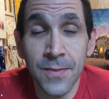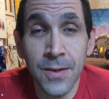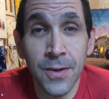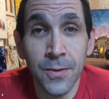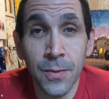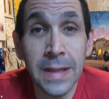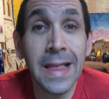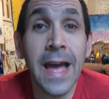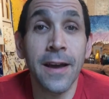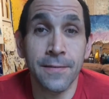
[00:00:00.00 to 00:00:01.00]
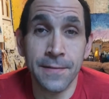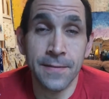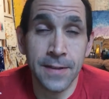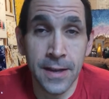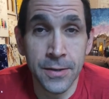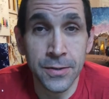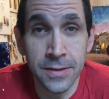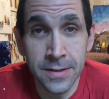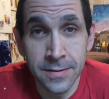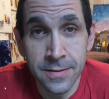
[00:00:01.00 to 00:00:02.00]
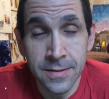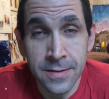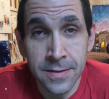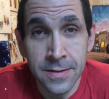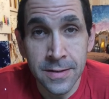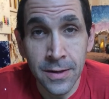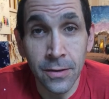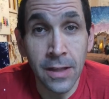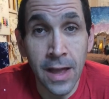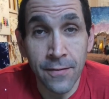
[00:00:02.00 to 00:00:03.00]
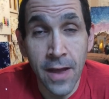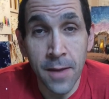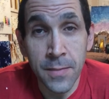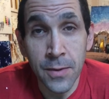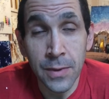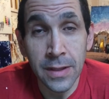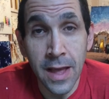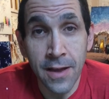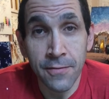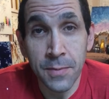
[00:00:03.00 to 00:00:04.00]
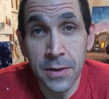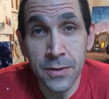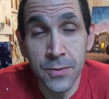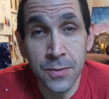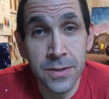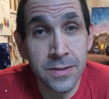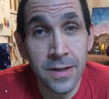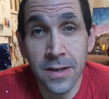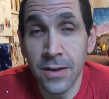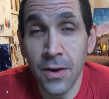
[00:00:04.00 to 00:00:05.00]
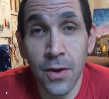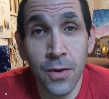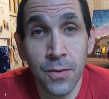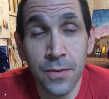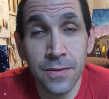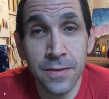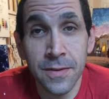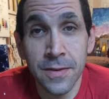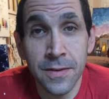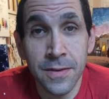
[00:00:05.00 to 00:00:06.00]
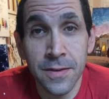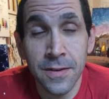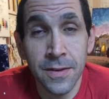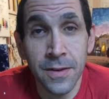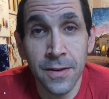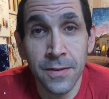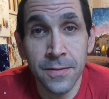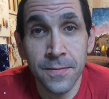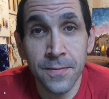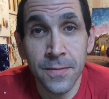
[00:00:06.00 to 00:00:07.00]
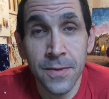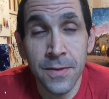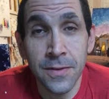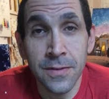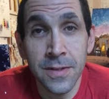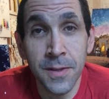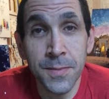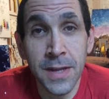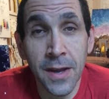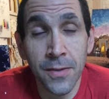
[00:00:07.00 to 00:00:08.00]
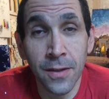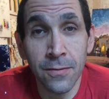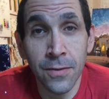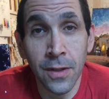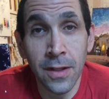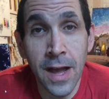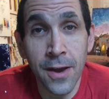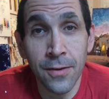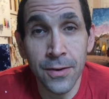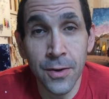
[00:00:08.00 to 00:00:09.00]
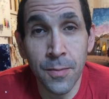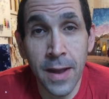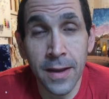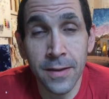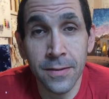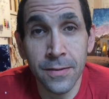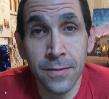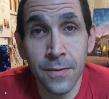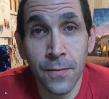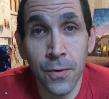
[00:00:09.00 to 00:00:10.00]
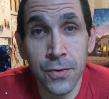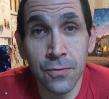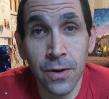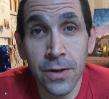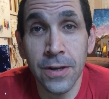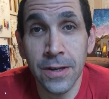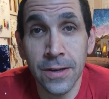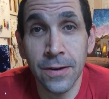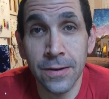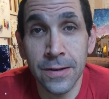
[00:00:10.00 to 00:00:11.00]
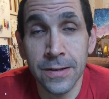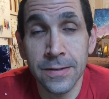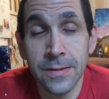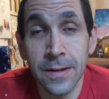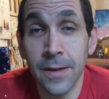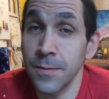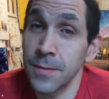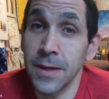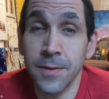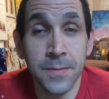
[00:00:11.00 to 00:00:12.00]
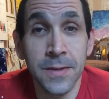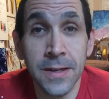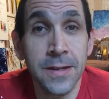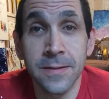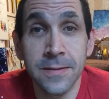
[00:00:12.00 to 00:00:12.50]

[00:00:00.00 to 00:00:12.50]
you know, we laugh, actually. They don't laugh at me, we laugh because we're just like, oh, you know, you slip down the ladder and you're back at the first rung again, aren't you? Yeah.